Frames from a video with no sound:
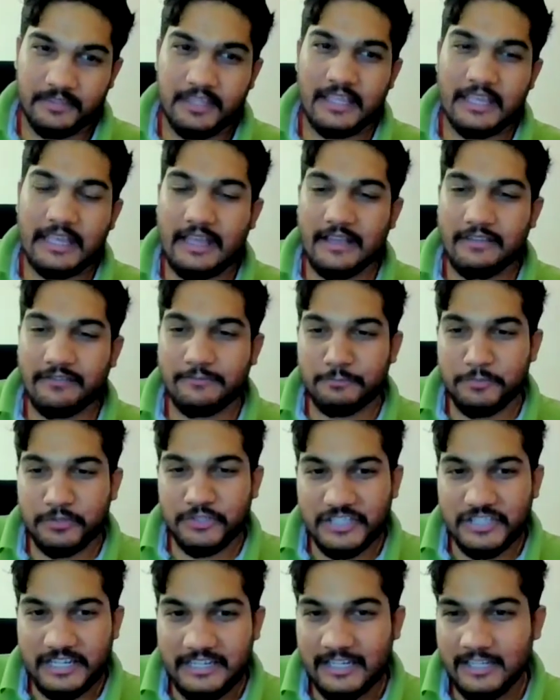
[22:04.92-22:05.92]
they have
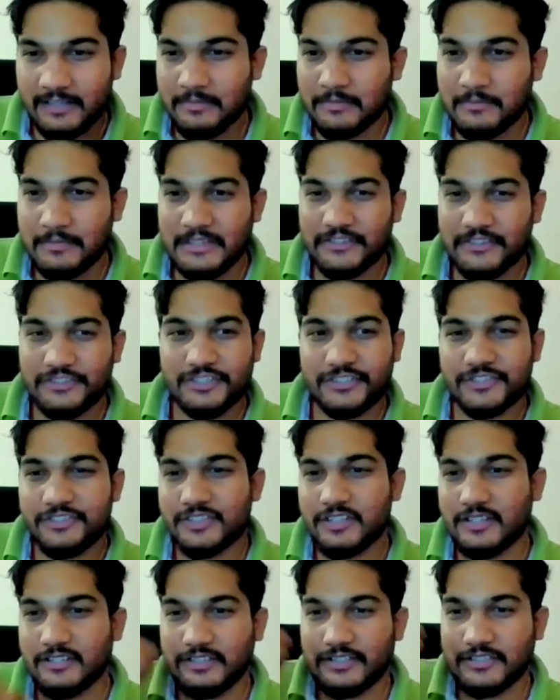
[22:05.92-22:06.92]
been sending me messages
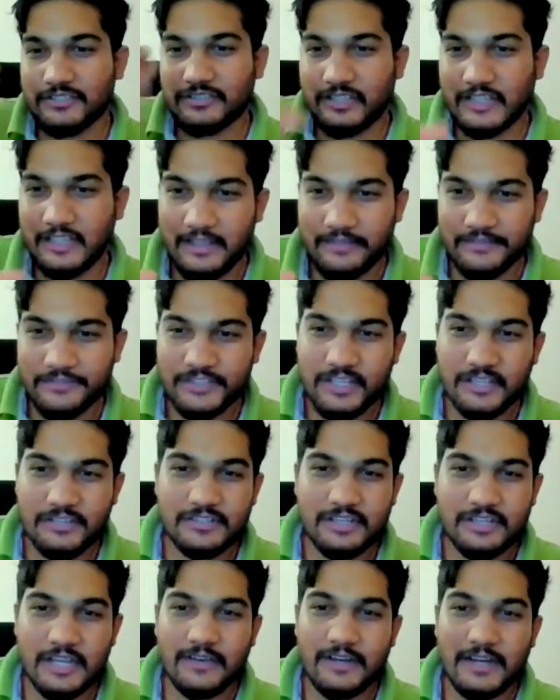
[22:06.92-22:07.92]
sir this thing has
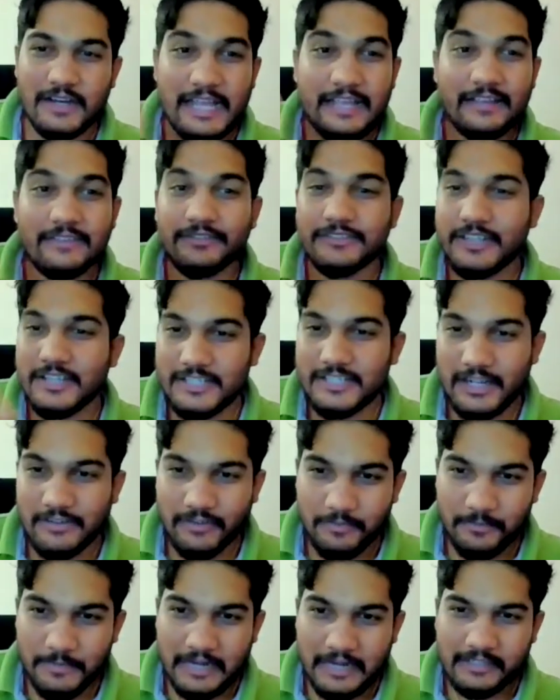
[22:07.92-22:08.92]
changed our life changed
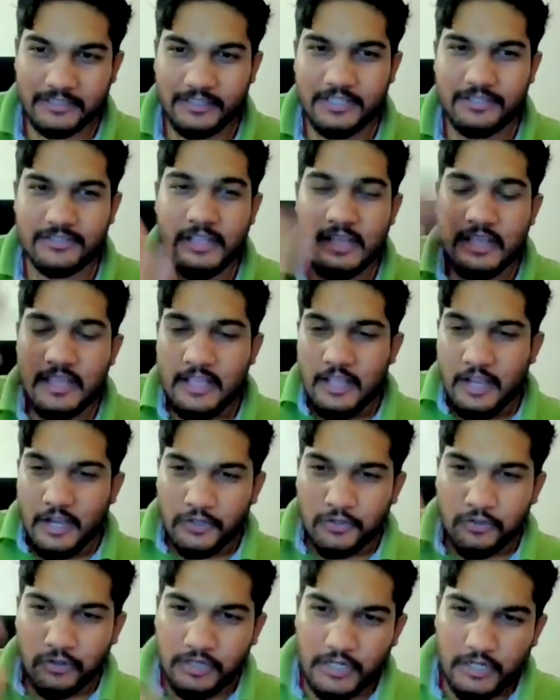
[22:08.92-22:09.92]
our practice
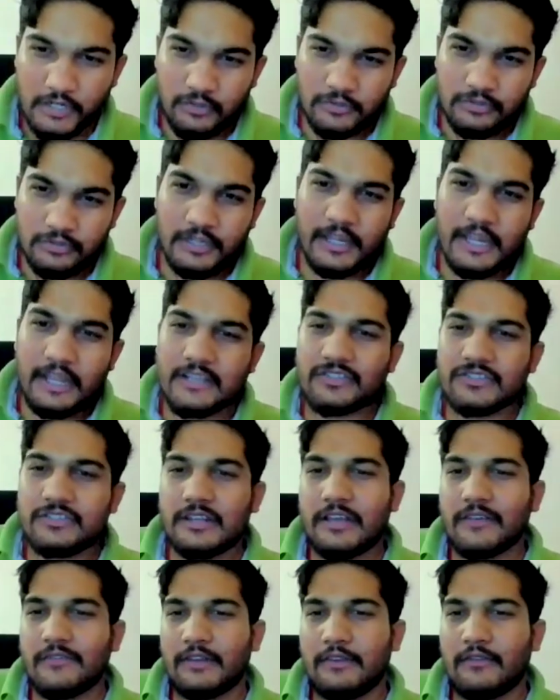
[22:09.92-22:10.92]
took it to the next
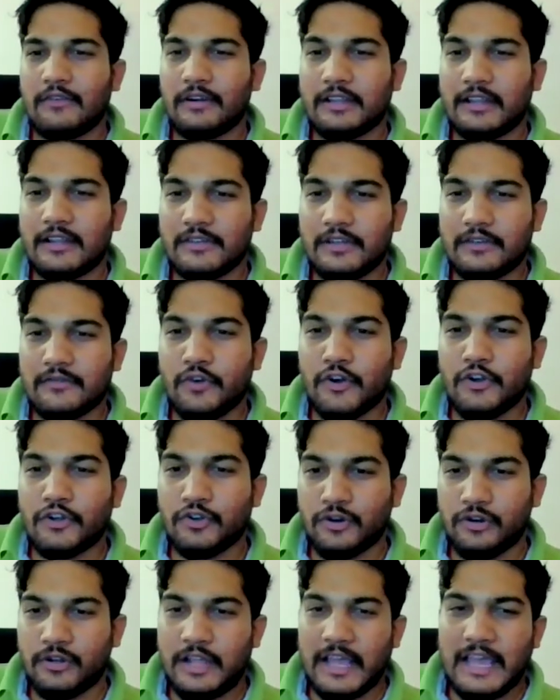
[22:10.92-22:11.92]
level whatever
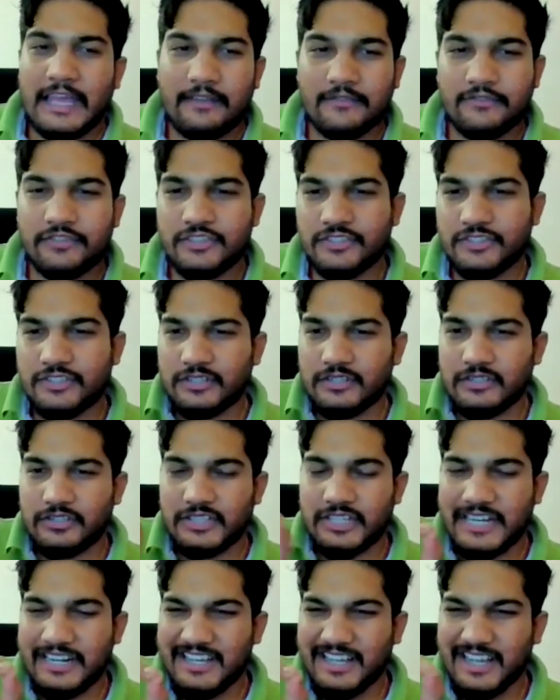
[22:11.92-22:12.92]
whatnot i have just
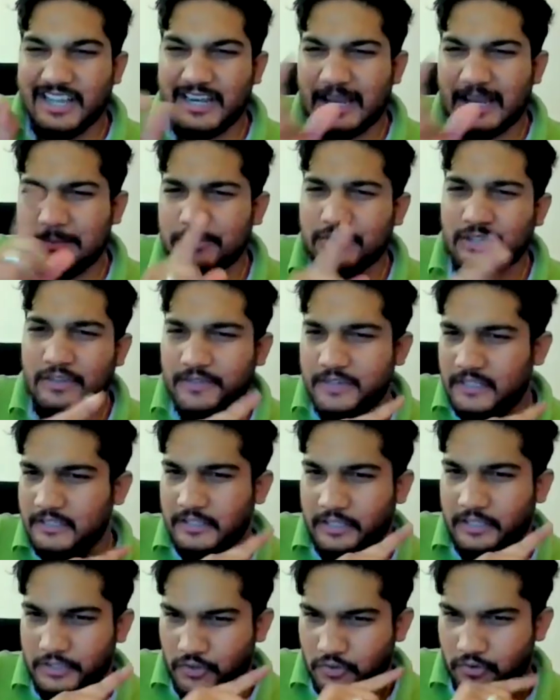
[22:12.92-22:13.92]
shared a glimpse of it
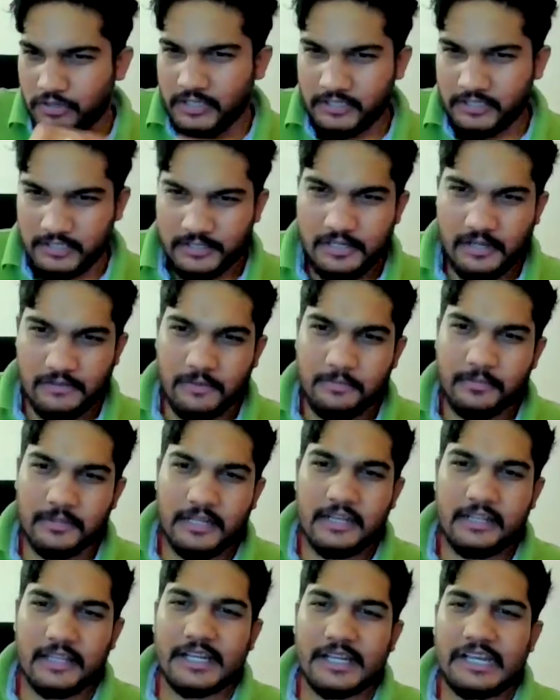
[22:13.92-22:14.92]
in the yoga desha
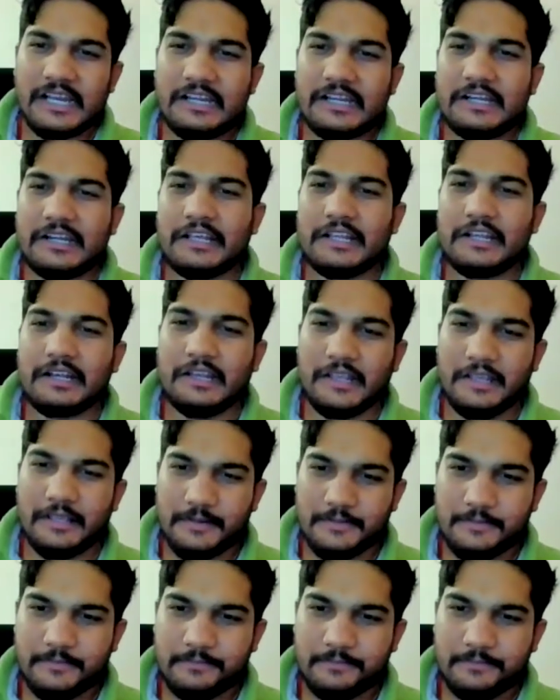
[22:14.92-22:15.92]
webinar that i did earlier
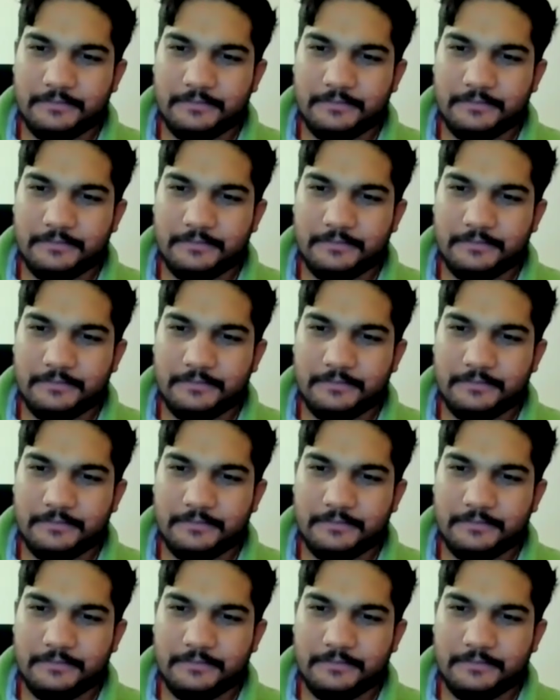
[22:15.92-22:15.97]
